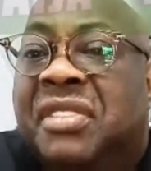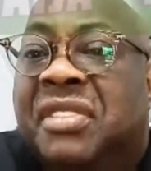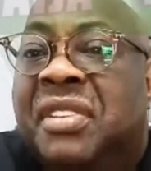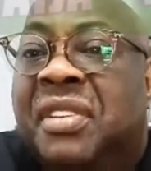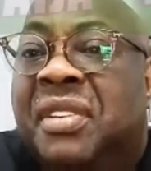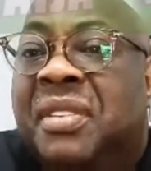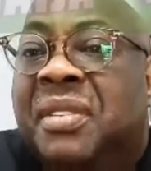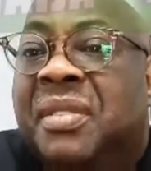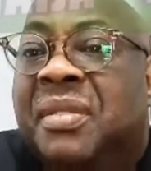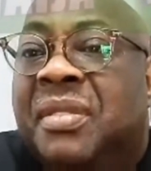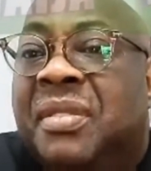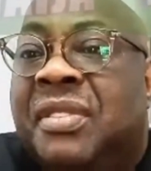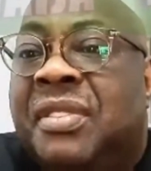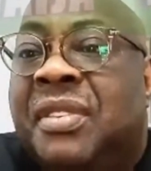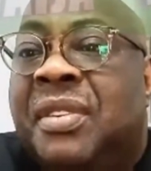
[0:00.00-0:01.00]
you know.
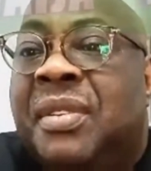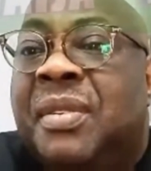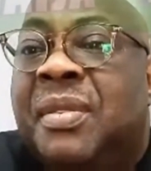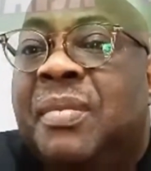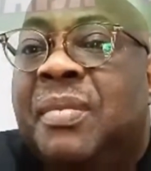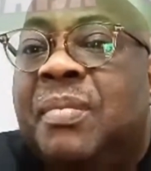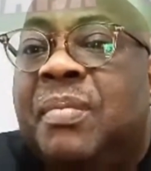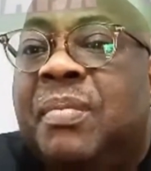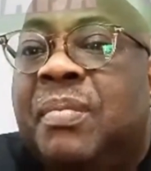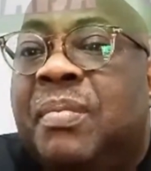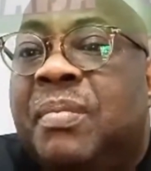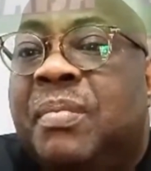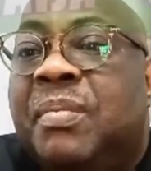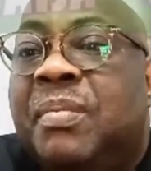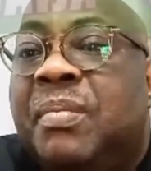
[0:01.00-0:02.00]
So,
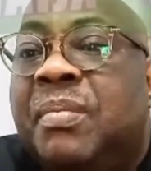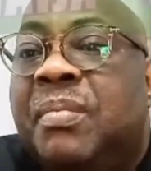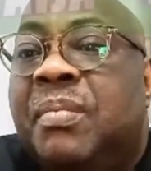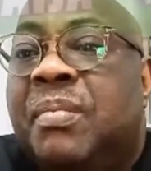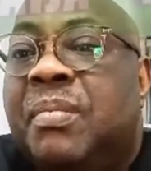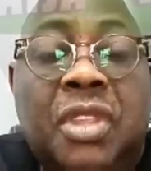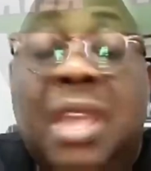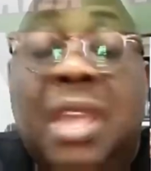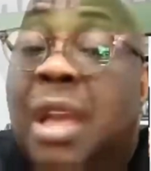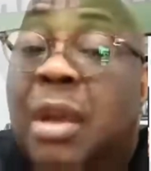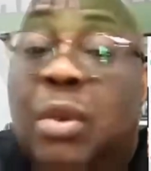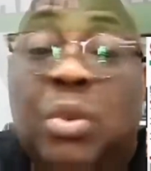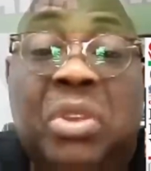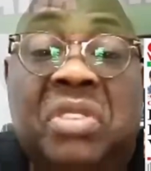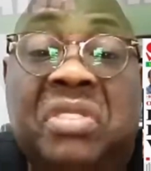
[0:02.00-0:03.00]
yeah,
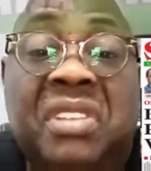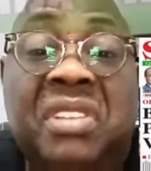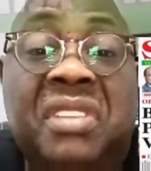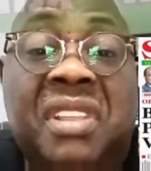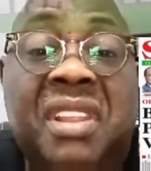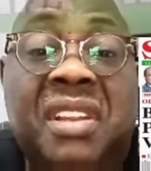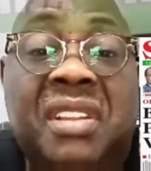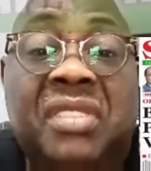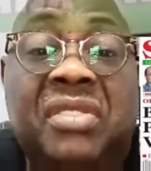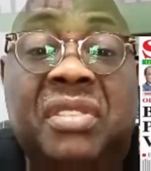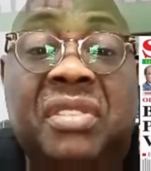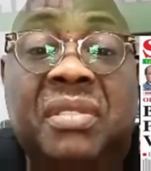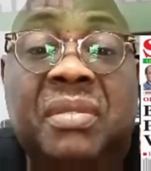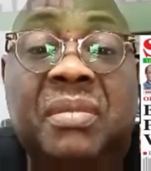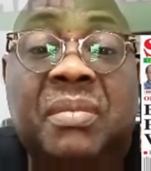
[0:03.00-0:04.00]
wasted
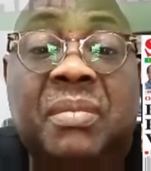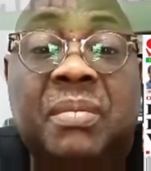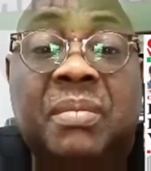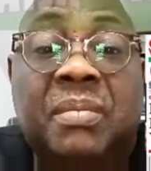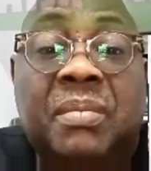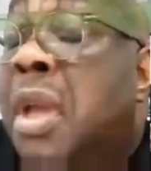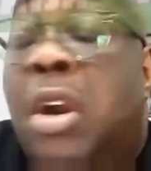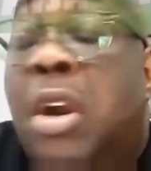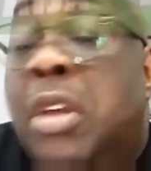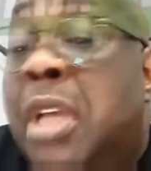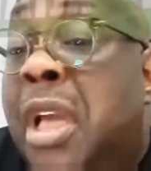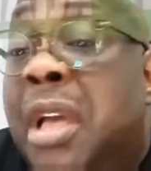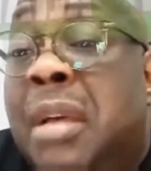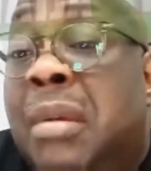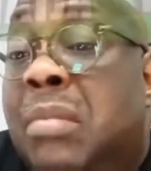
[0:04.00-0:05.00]
generation. Oh,
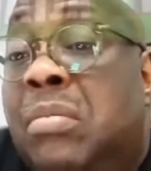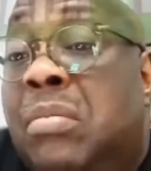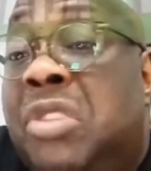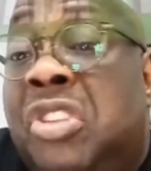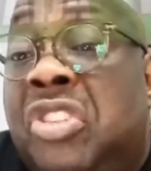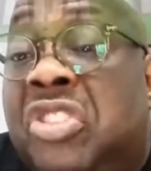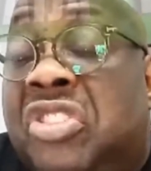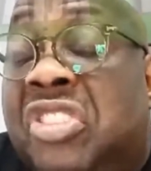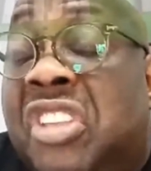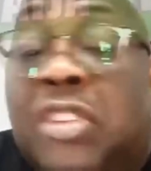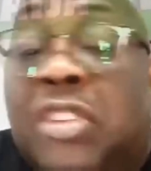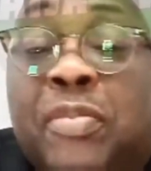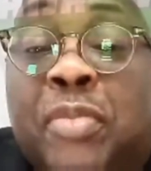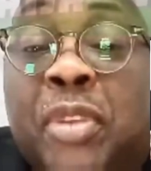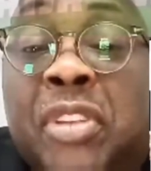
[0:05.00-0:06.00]
yeah. This set
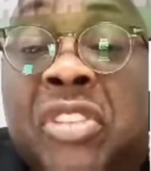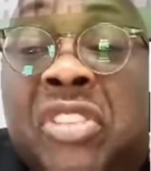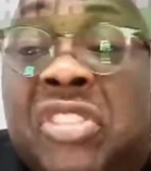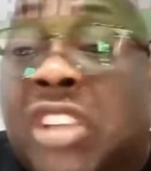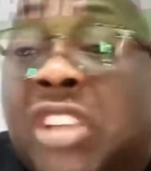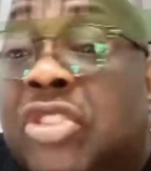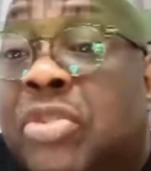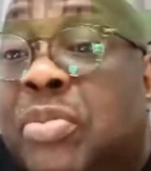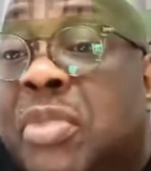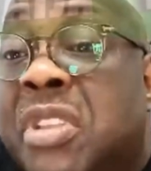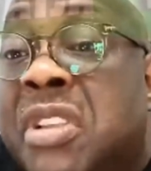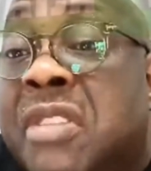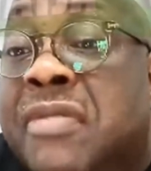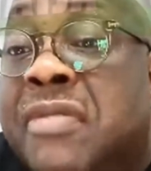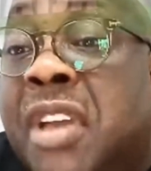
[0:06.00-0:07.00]
of politicians
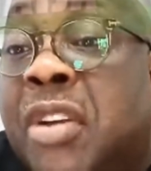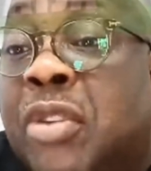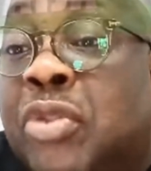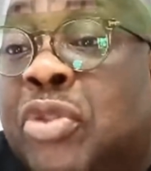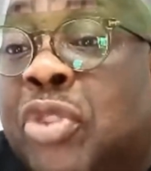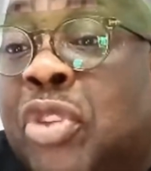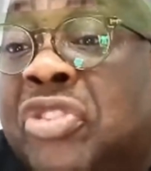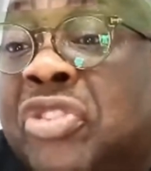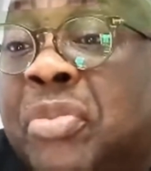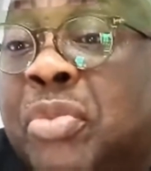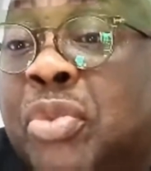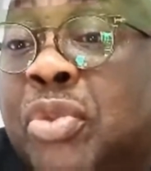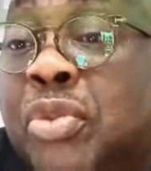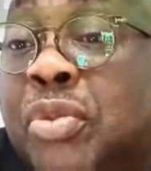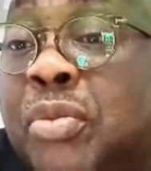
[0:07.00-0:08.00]
believe they are
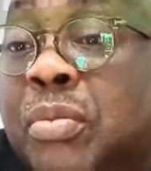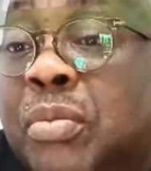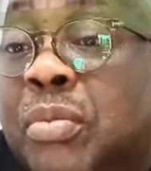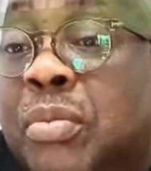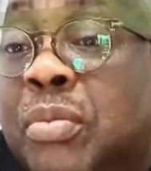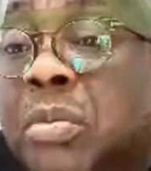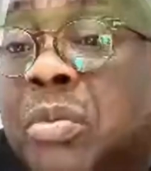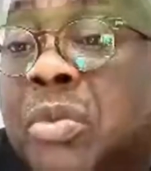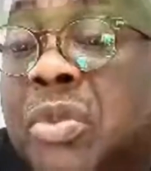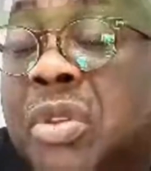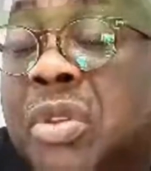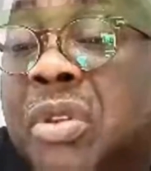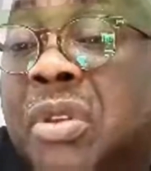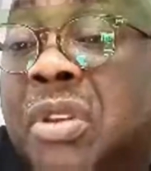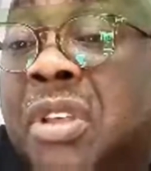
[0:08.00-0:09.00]
untouchable.
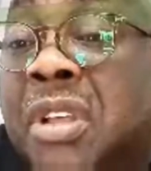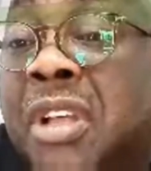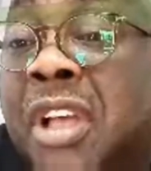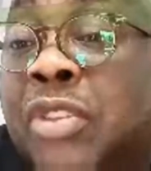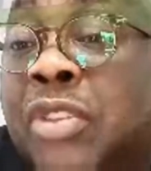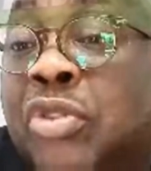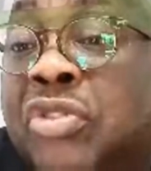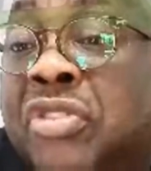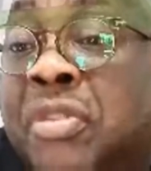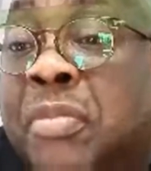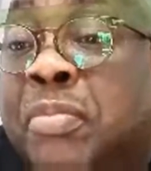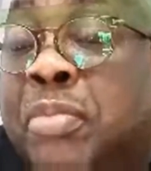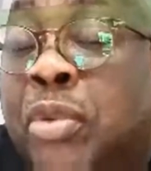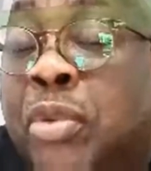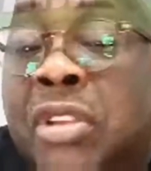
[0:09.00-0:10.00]
They can use the
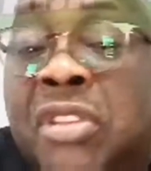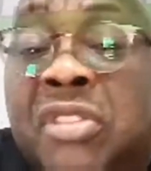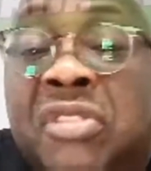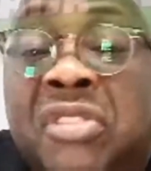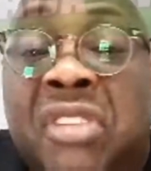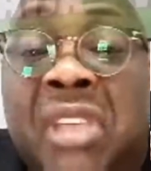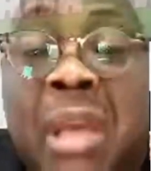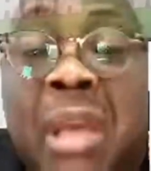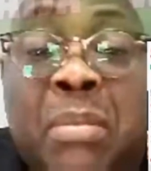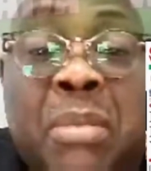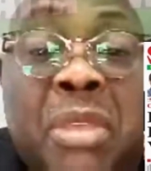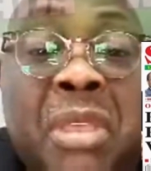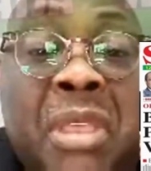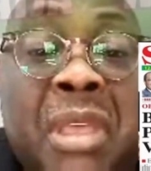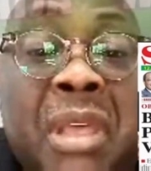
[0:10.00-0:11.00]
police, the
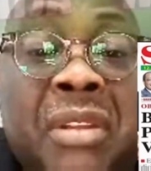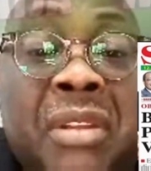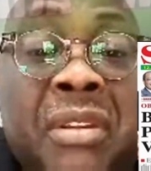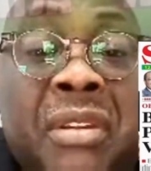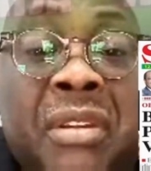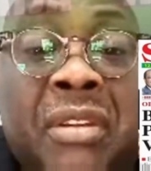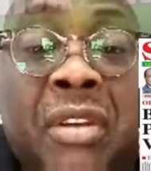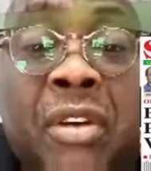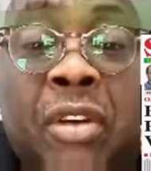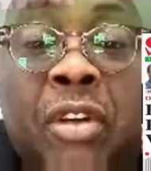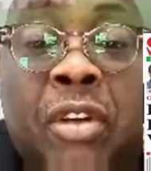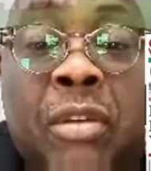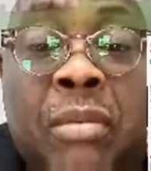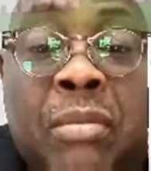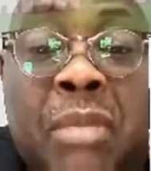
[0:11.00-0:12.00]
army, and
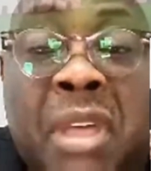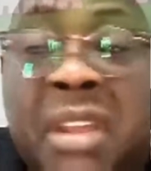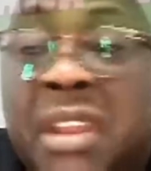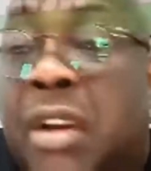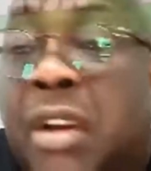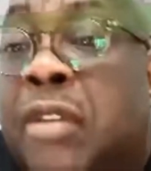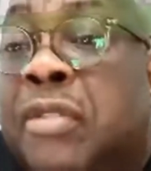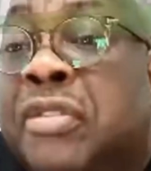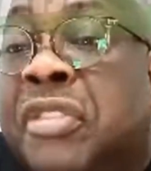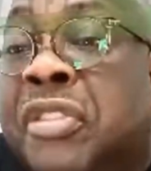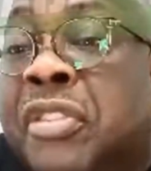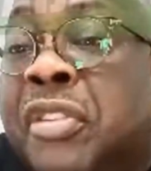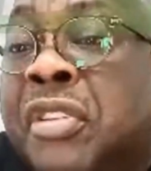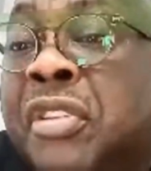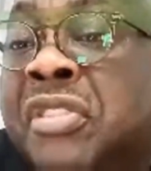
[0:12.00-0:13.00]
all manner of
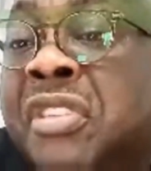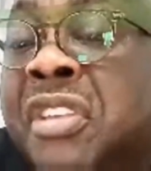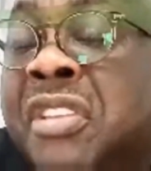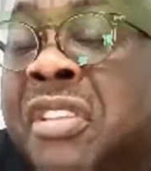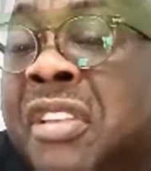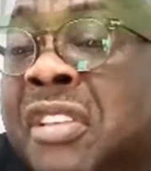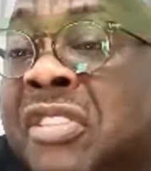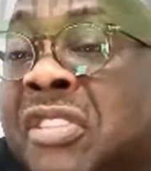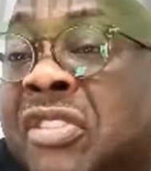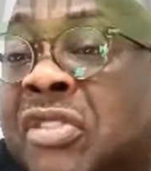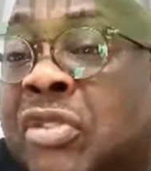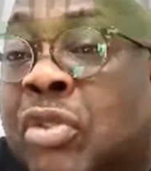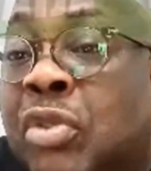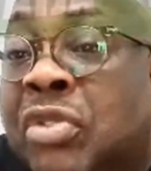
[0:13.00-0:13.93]
security agencies to